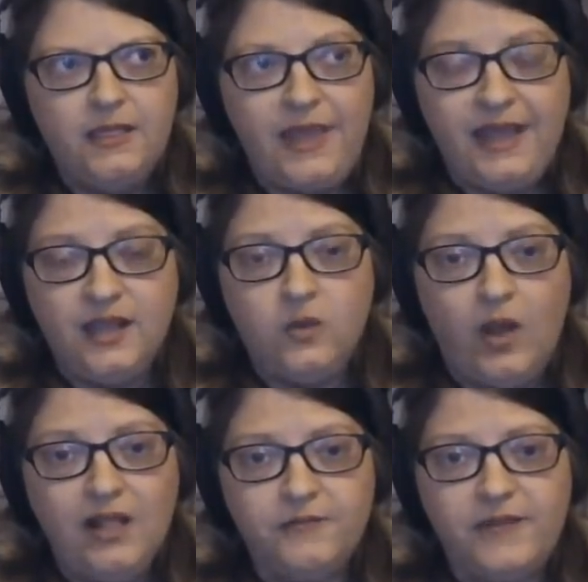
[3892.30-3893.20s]
That can
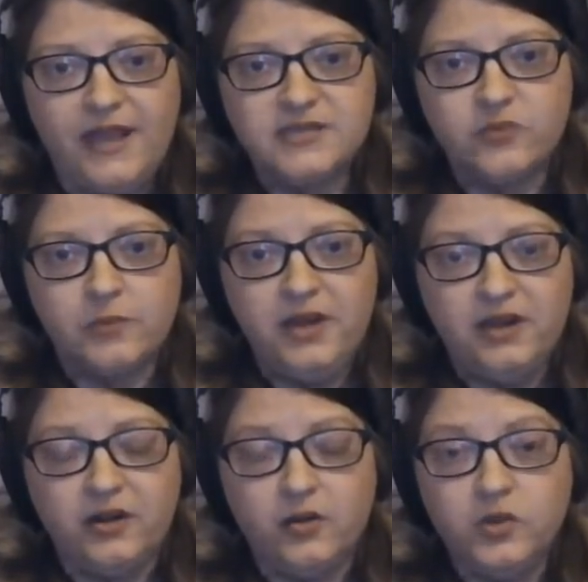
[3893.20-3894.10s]
qualify as a
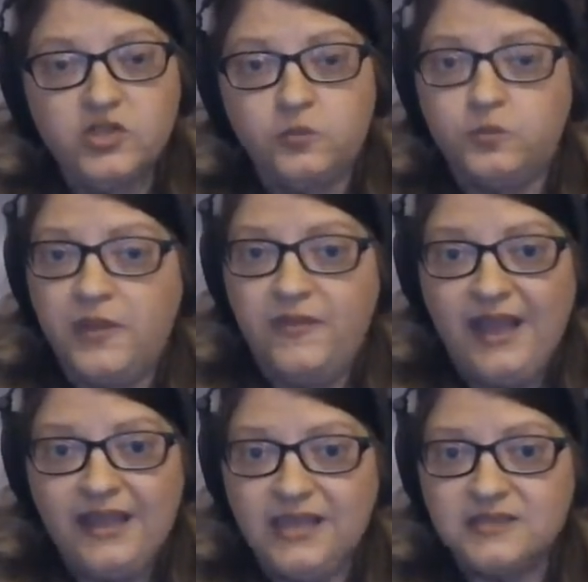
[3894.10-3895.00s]
remitter, which in
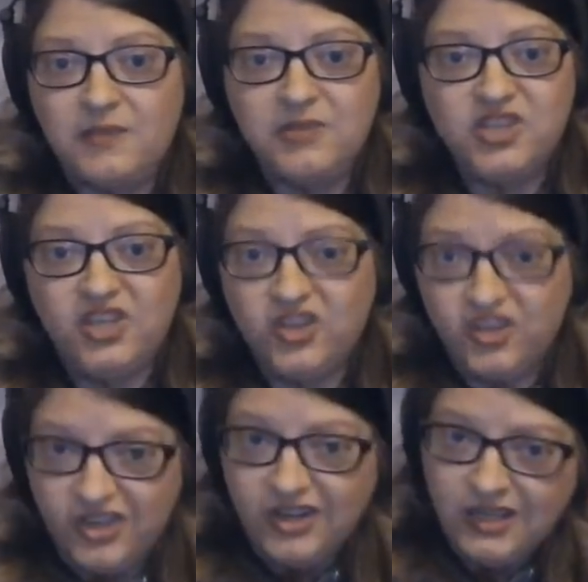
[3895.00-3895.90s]
that case, maybe she
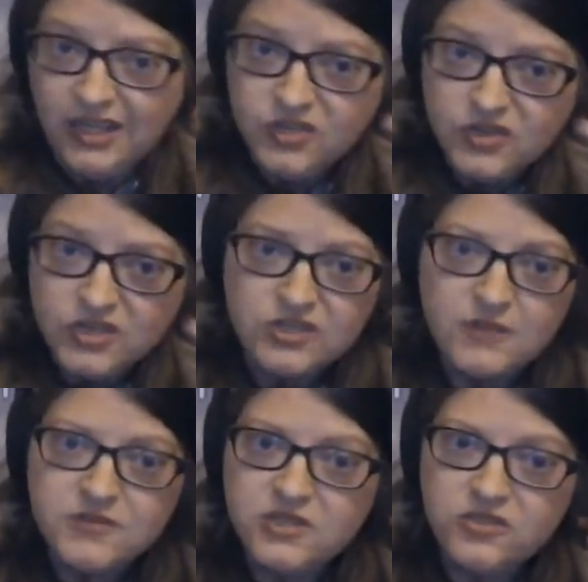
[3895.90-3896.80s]
could get a judicial
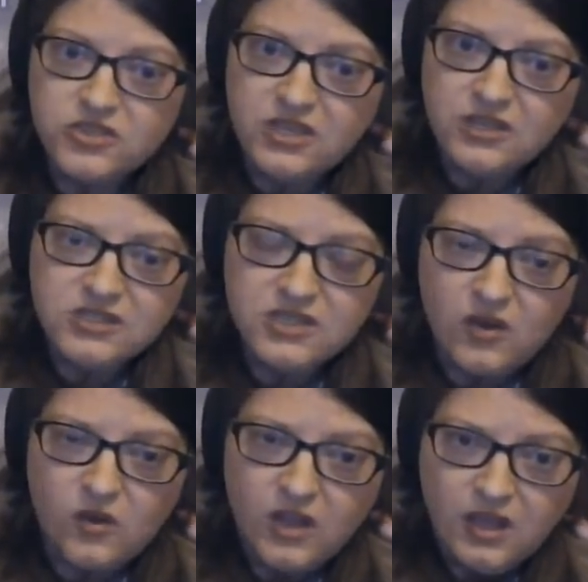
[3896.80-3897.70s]
substitution.
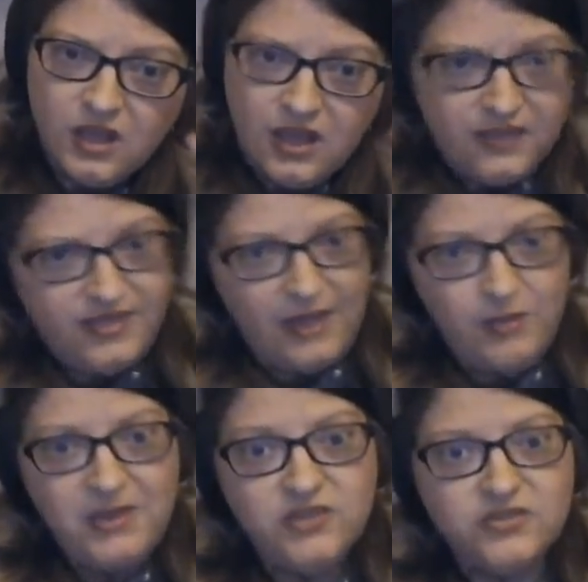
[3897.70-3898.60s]
So that
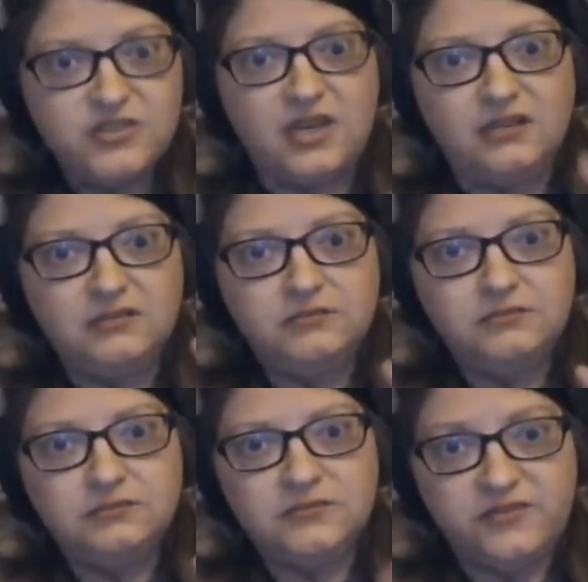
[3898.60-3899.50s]
would be interesting
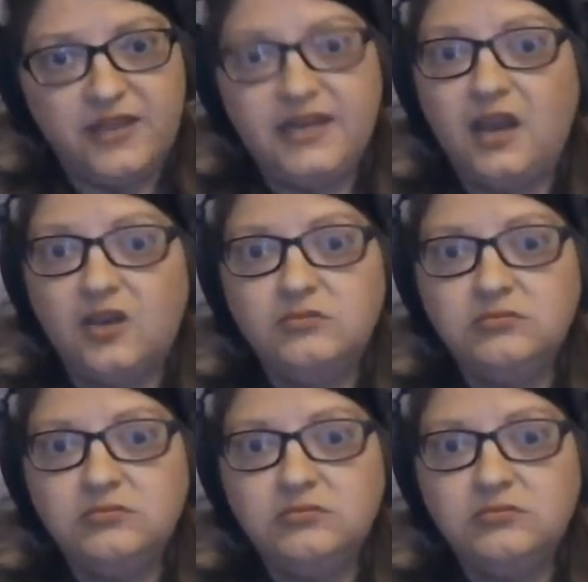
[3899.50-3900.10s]
to find out.